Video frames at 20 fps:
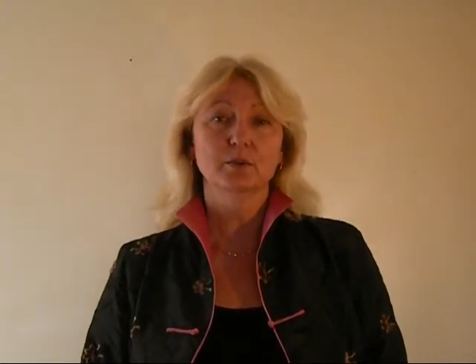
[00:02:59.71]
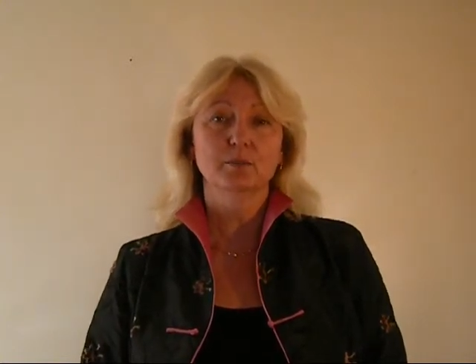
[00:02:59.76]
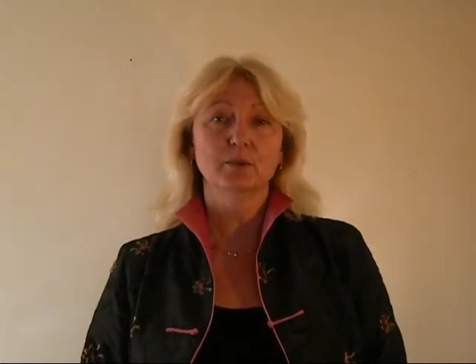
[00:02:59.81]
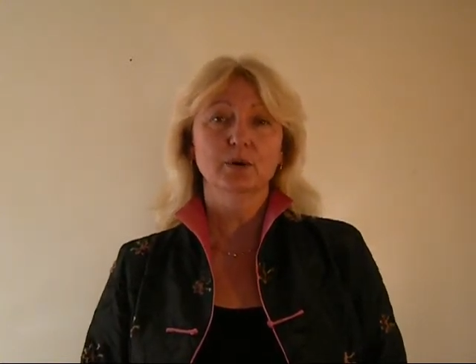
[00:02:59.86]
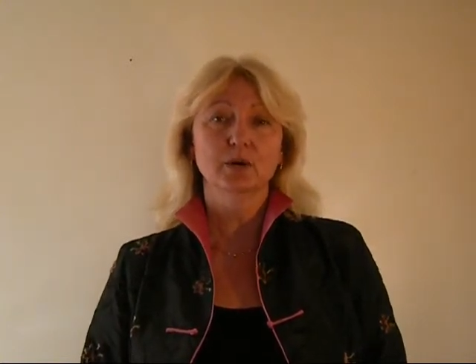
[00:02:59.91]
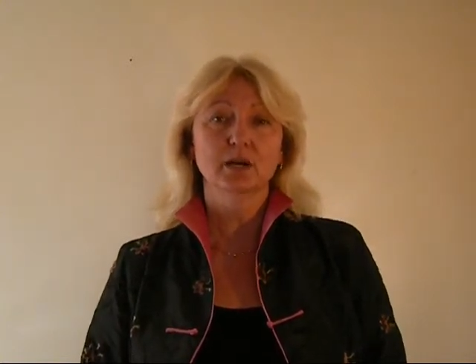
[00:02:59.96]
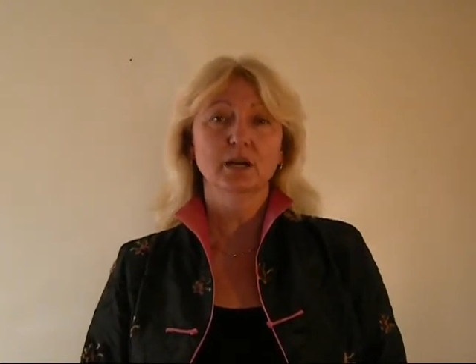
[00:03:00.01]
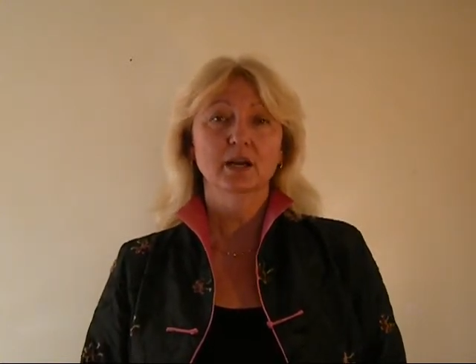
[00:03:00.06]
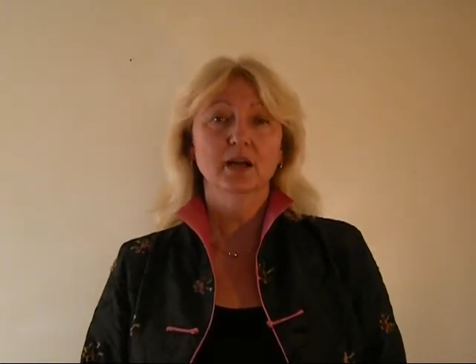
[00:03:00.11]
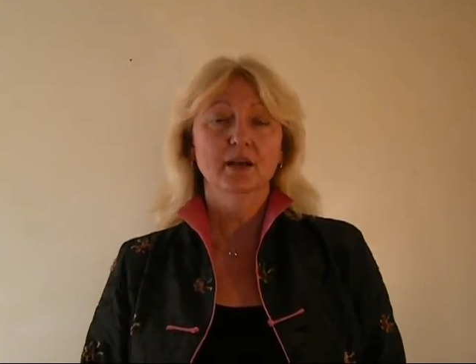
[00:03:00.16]
the
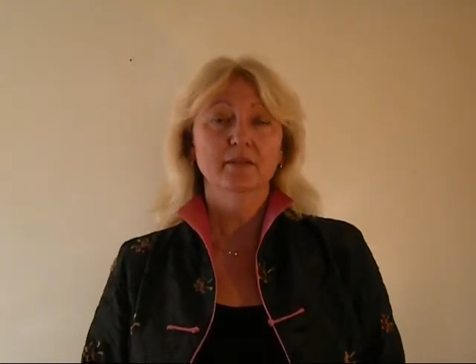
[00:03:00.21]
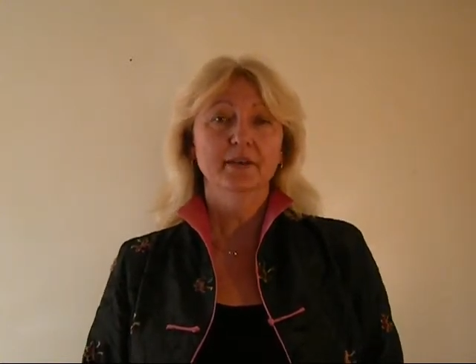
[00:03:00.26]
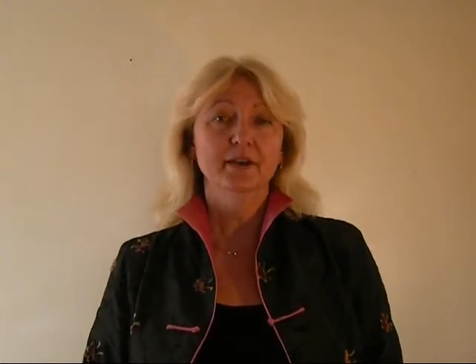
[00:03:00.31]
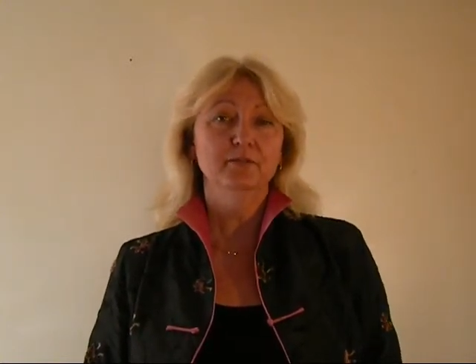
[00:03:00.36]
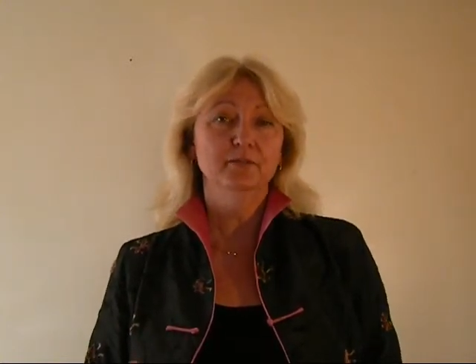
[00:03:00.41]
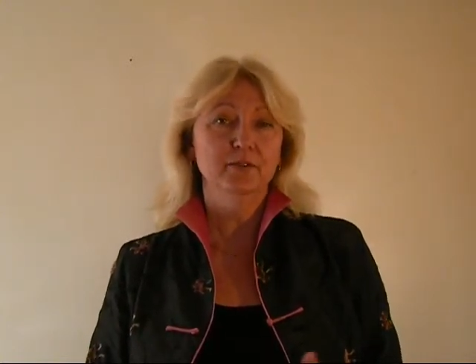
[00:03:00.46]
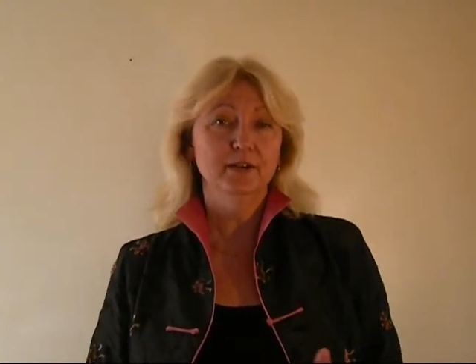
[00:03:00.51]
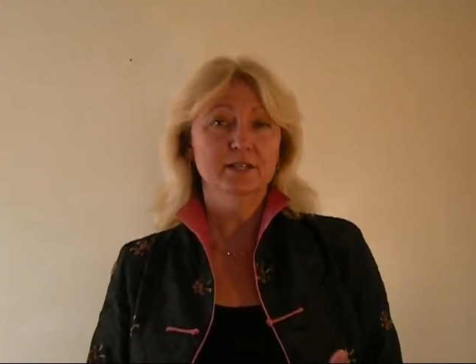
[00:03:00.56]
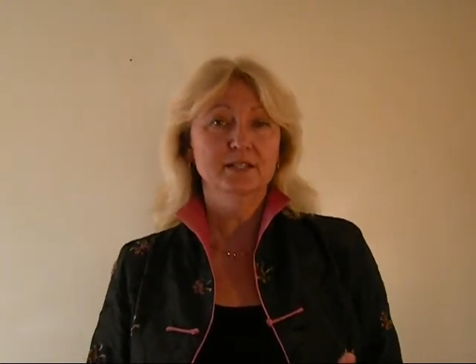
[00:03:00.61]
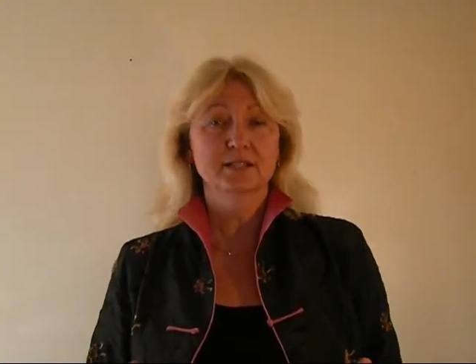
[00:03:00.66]
book
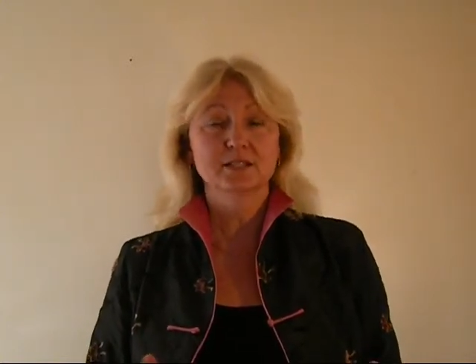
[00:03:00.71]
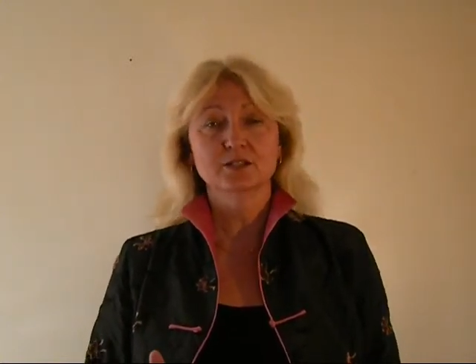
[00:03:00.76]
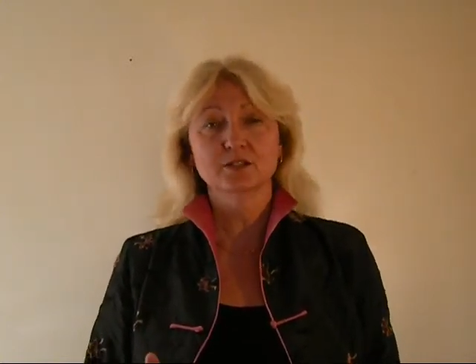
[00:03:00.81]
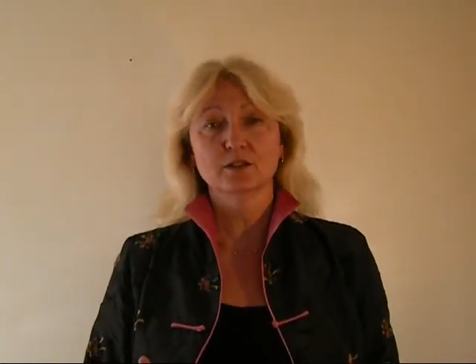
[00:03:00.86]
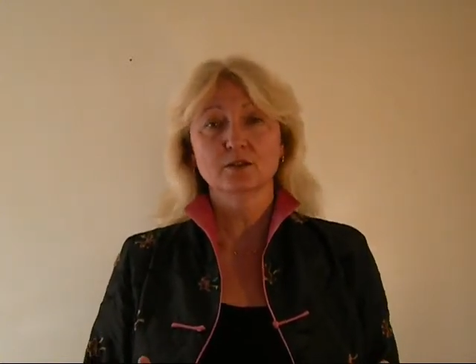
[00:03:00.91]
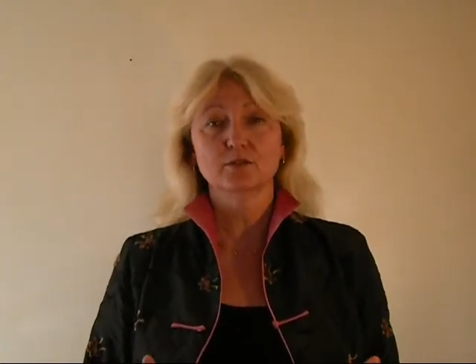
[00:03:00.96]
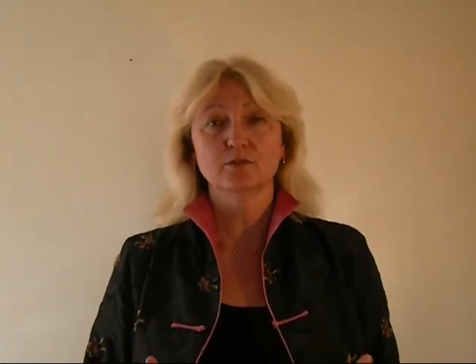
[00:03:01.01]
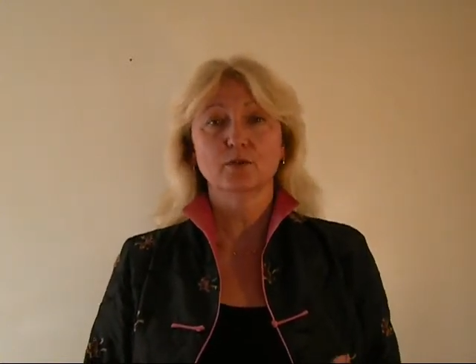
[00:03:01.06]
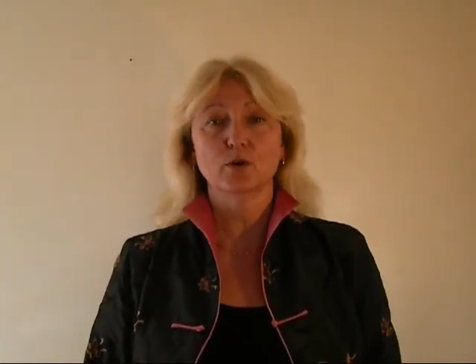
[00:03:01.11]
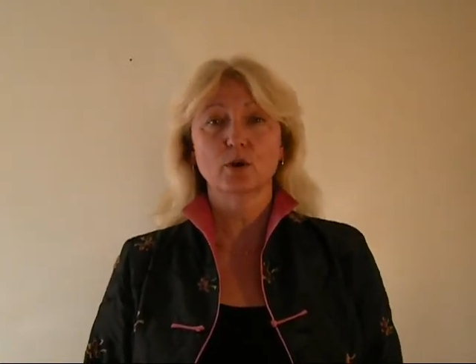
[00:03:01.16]
that fits
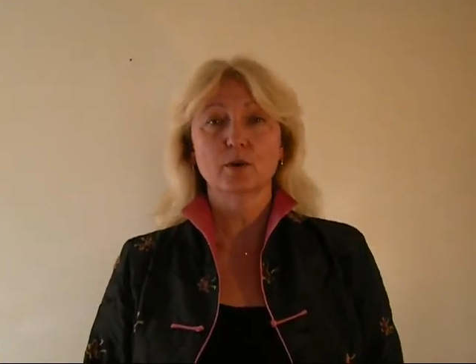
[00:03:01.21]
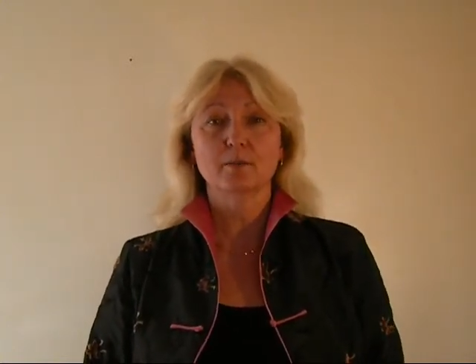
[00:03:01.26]
into the